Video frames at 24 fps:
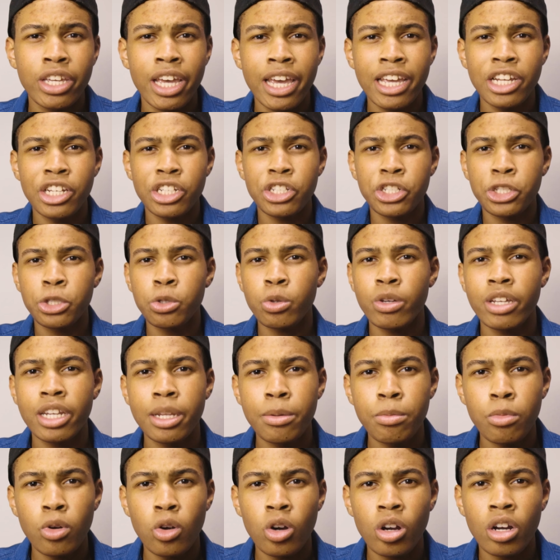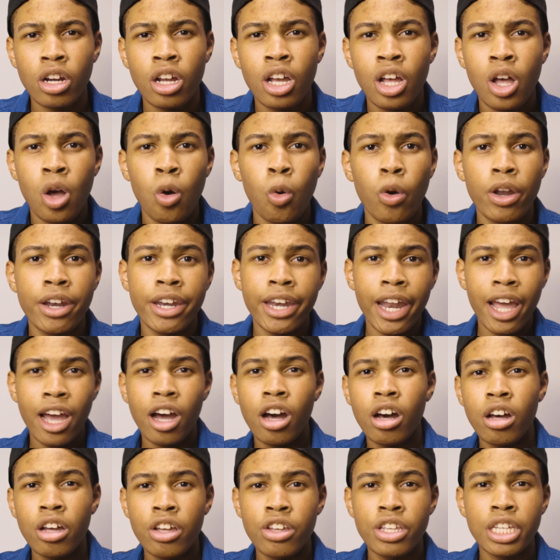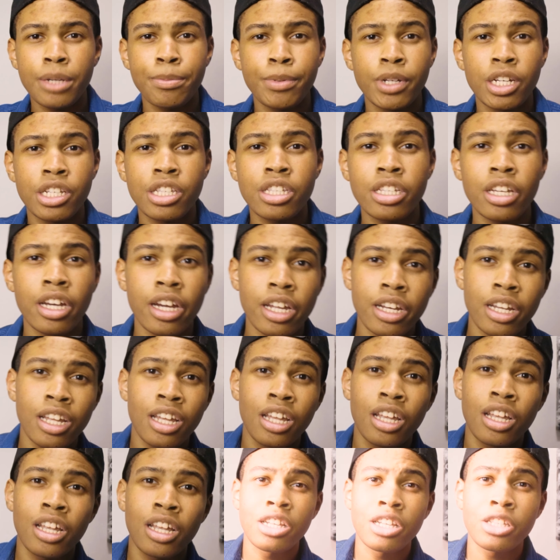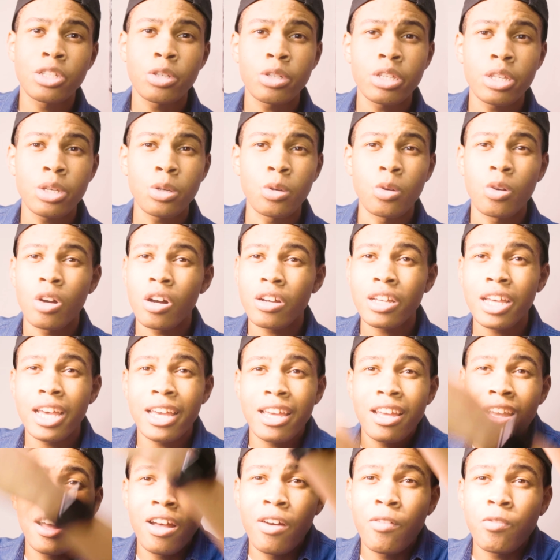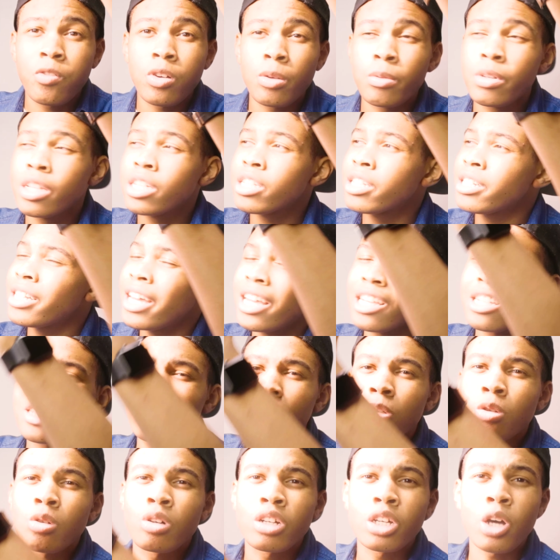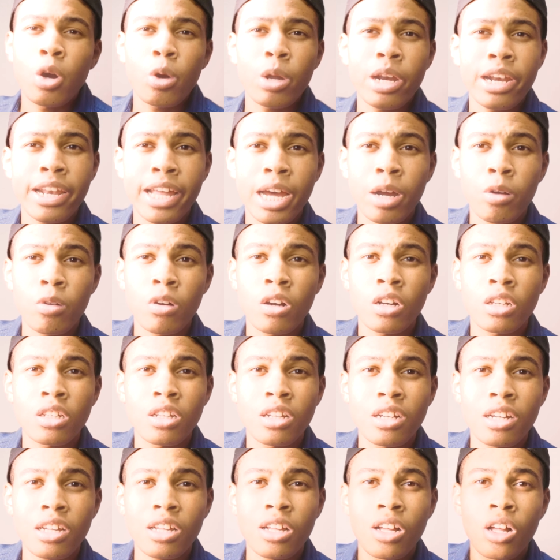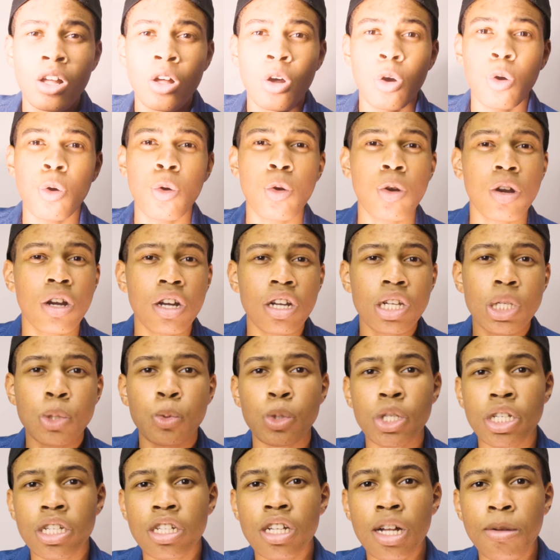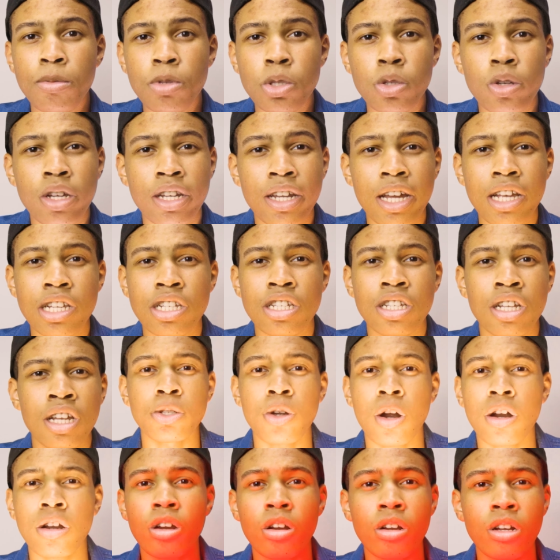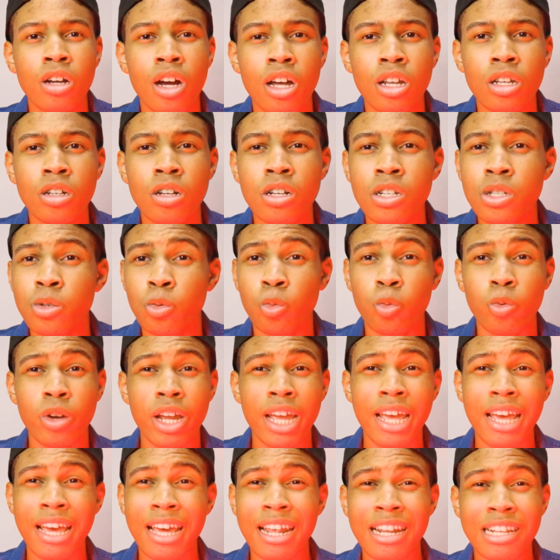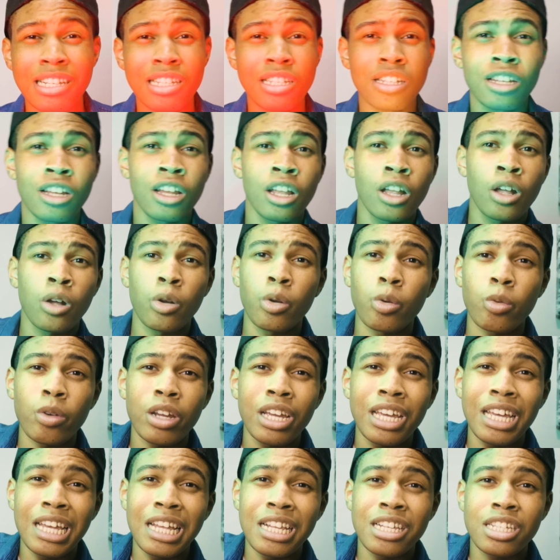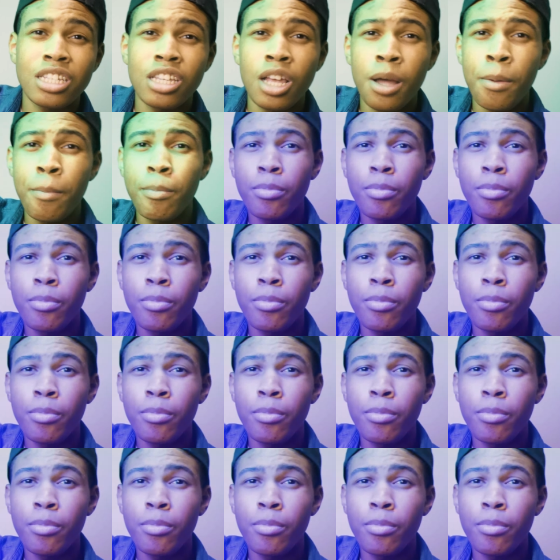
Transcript: you can't shoot anymore, well now, you can bring the sun to you, okay? From this nice little golden hour look, or switch it up to a nice darker colors, reds, greens,